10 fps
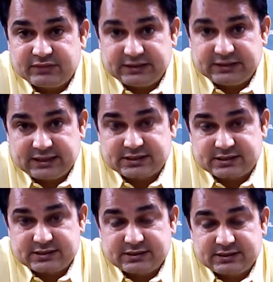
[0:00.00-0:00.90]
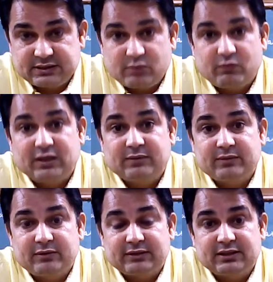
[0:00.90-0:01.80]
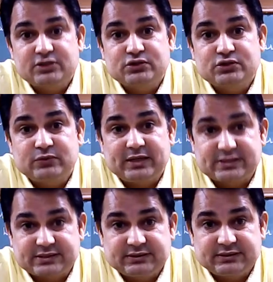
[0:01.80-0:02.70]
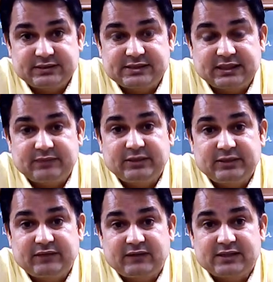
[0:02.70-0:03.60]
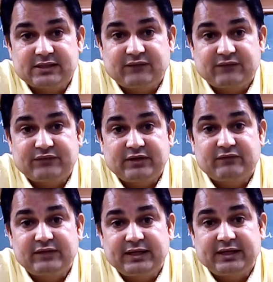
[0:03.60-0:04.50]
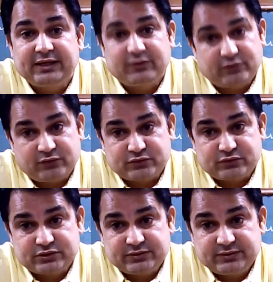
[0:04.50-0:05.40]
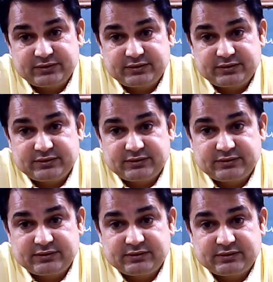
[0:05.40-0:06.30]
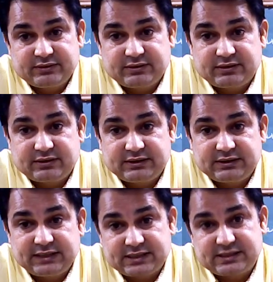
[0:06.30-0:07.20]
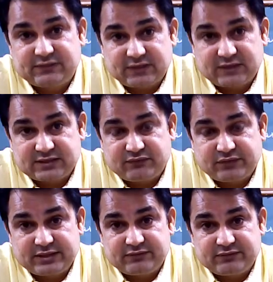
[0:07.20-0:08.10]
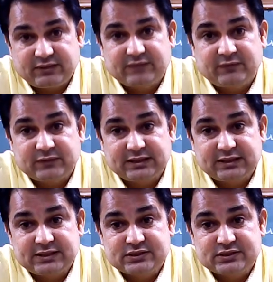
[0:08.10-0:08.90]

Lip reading: Yes. What about other students? The second bear was afraid of the lady or not? Yes, it was afraid. What about others?